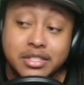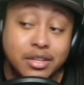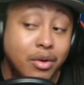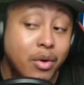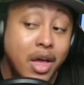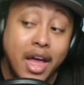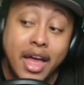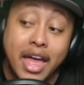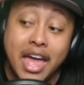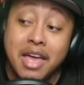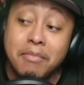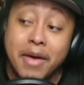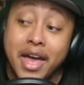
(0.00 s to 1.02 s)
So,
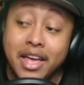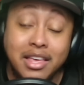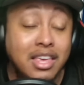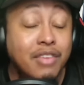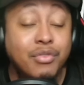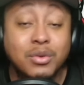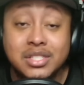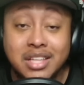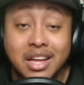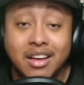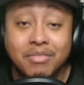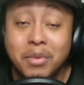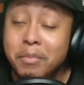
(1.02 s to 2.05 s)
hey, man, evil
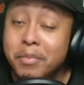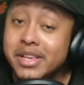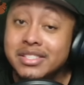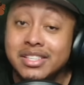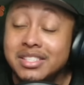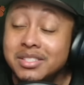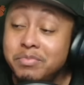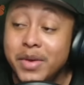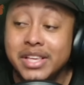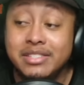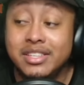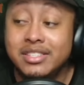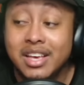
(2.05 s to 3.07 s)
stuff, but business is
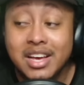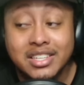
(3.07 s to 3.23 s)
business.